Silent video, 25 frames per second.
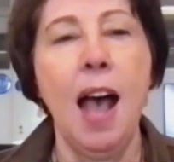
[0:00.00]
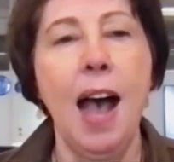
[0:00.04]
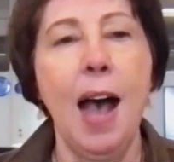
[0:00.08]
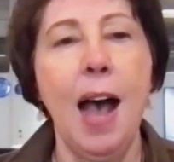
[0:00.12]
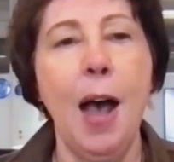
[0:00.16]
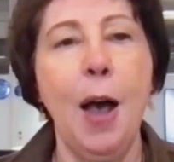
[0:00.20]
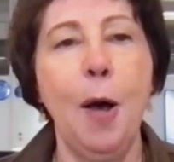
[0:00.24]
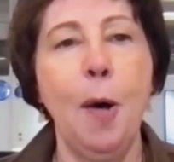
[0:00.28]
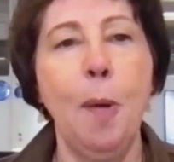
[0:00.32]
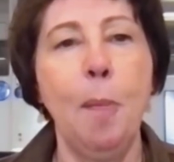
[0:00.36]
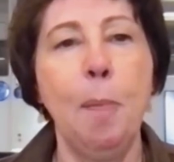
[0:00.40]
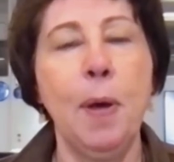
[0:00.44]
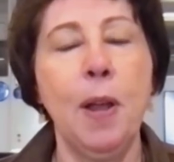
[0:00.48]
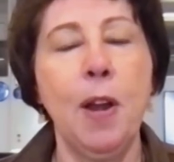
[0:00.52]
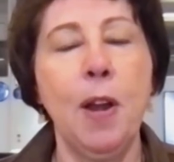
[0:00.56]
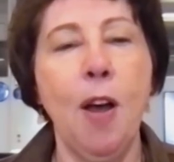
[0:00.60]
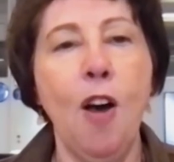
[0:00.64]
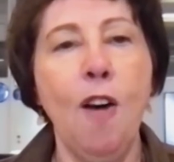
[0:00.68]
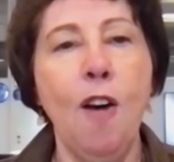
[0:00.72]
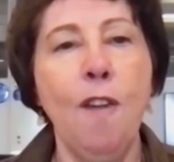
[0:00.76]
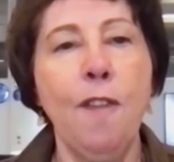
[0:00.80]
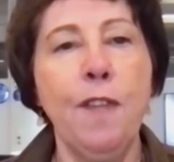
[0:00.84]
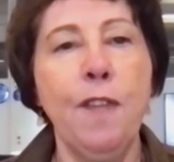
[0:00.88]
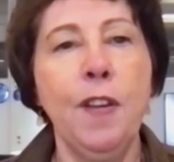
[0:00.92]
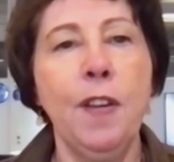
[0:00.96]
But
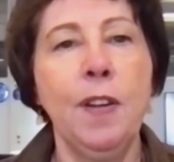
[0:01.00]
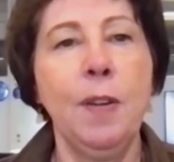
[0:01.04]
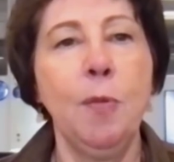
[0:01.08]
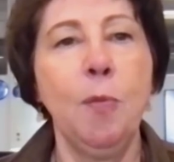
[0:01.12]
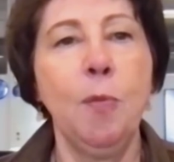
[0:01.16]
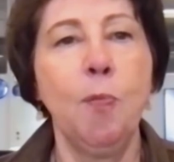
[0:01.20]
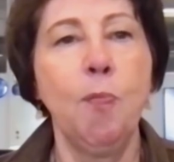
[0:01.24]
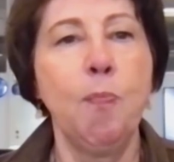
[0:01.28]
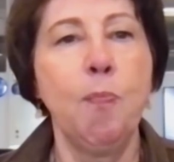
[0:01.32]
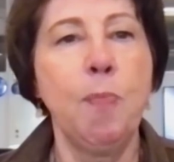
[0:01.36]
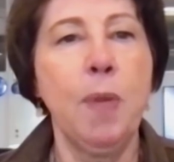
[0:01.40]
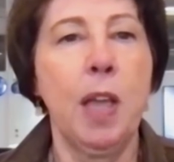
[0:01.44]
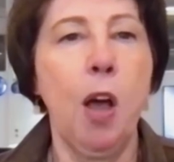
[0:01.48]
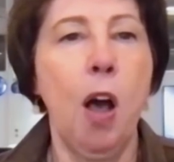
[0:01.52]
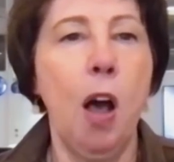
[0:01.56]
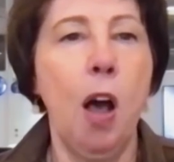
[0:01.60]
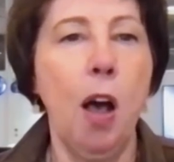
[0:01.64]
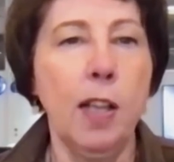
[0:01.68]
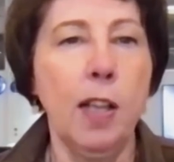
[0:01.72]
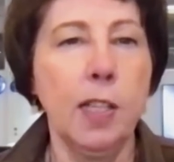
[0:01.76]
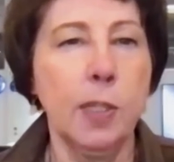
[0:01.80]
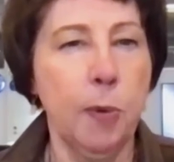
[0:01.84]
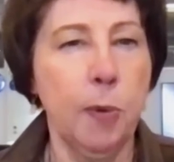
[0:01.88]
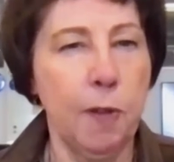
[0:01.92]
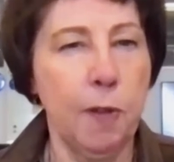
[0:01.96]
often
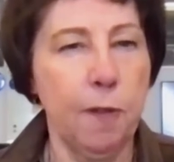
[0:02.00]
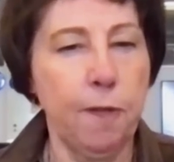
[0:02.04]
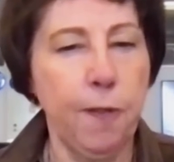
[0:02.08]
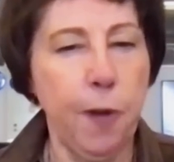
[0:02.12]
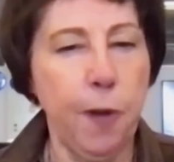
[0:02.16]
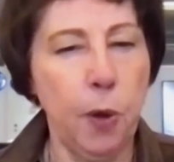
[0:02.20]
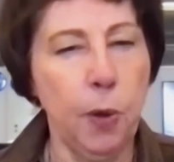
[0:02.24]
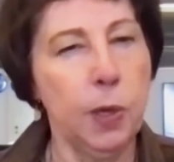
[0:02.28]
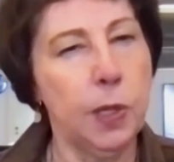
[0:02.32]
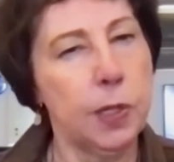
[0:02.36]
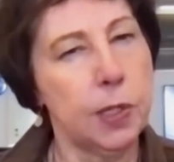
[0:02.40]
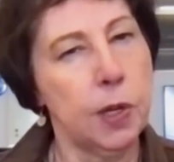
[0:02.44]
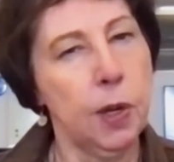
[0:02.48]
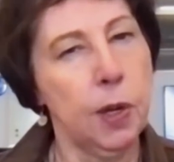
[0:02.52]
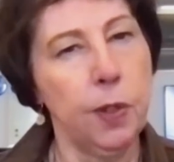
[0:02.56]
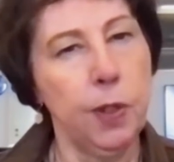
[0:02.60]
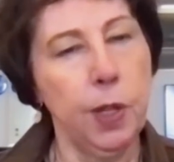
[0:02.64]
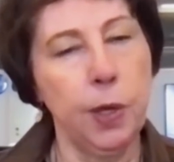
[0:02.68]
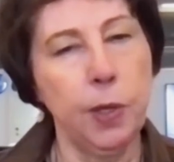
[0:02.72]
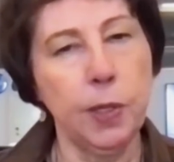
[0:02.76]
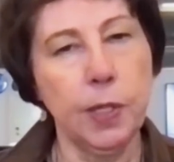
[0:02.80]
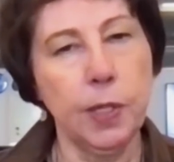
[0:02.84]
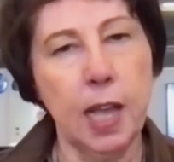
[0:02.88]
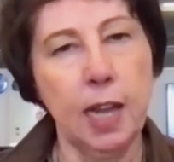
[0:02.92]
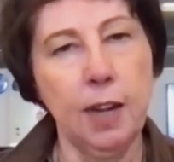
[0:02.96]
because we're focused on
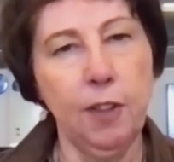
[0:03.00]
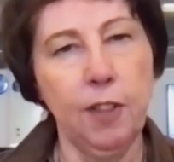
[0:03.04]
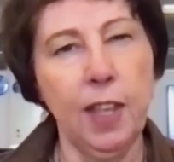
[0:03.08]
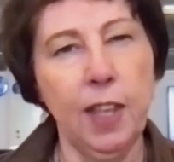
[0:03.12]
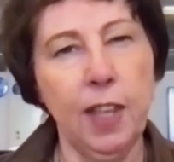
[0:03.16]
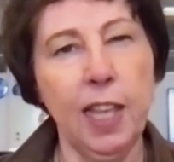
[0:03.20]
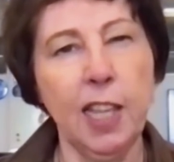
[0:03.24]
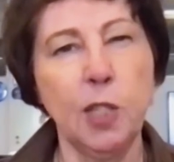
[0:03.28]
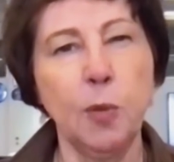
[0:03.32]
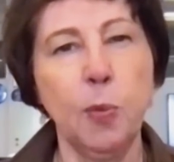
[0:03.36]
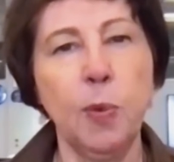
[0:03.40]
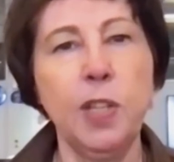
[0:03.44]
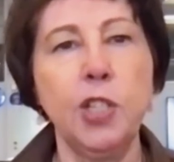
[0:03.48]
those kind of things,